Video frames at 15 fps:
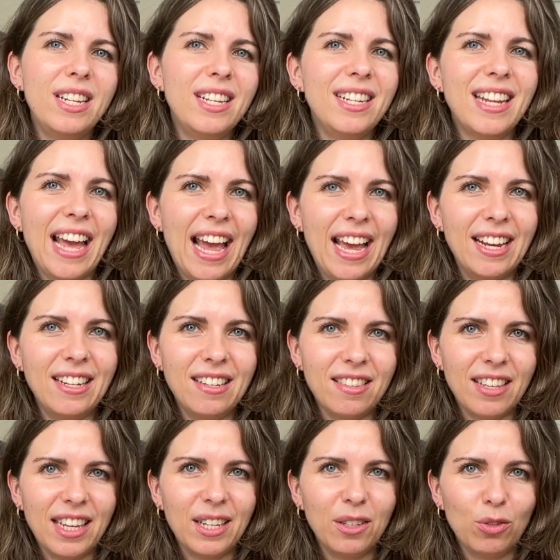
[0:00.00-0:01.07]
need
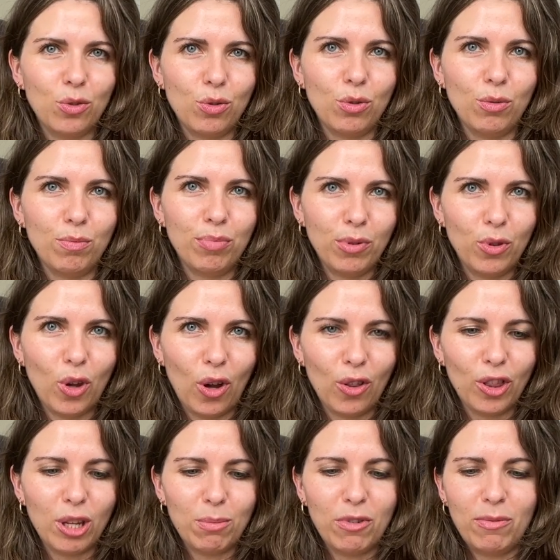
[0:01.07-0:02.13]
anything to put
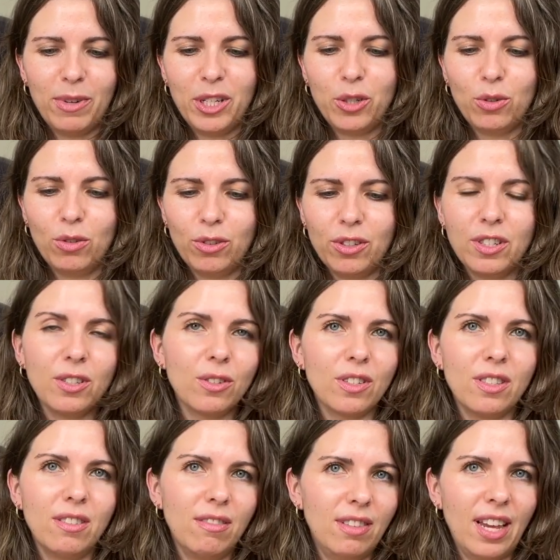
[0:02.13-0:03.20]
on top of my shoulders because
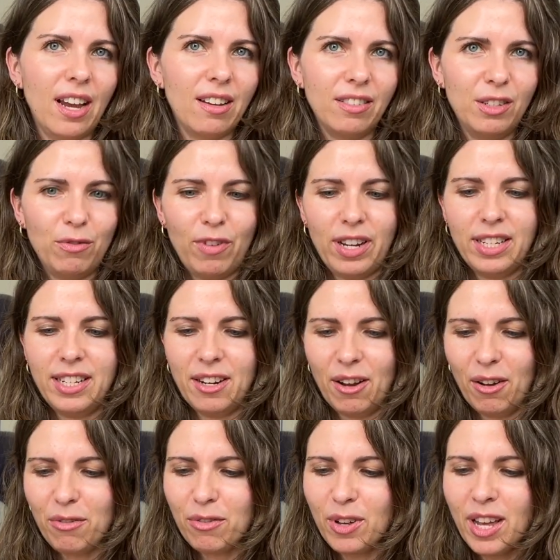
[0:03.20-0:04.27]
they are defined
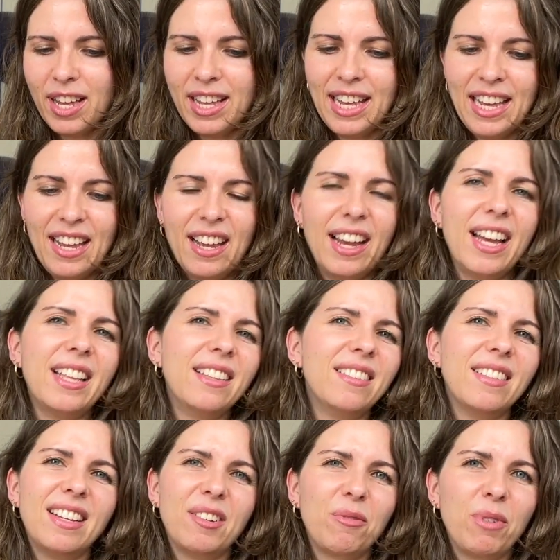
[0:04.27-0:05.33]
enough.
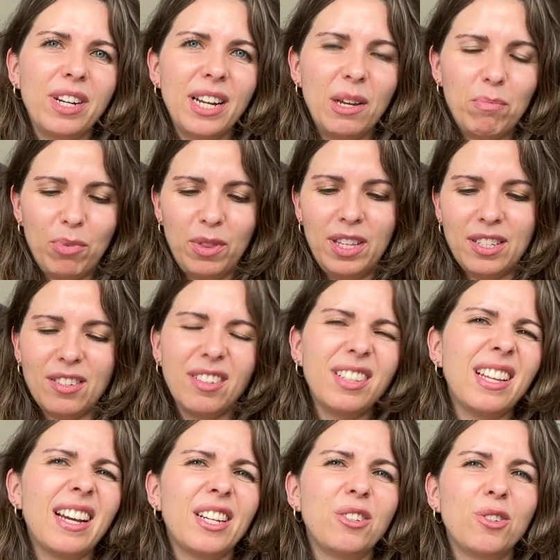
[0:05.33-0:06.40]
And when I put this on,
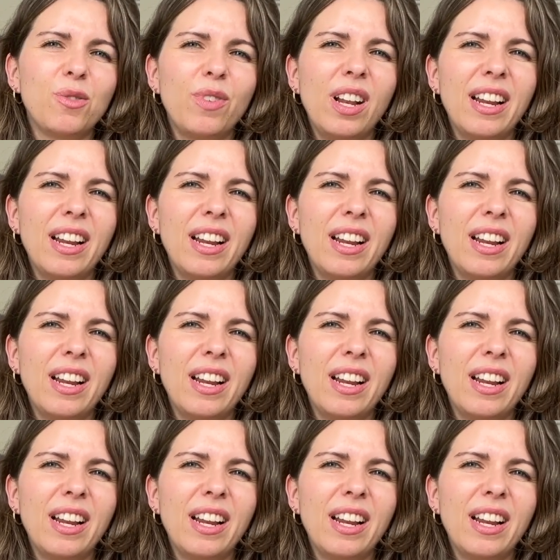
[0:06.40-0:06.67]
I just feel